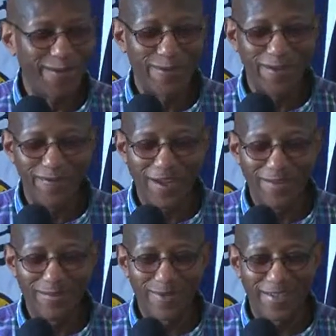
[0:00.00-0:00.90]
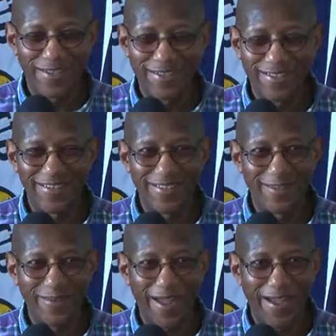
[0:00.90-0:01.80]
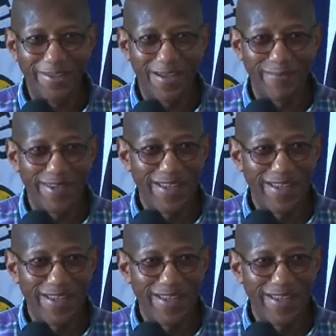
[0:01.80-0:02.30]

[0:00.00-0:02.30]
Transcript: I finally made it. I said,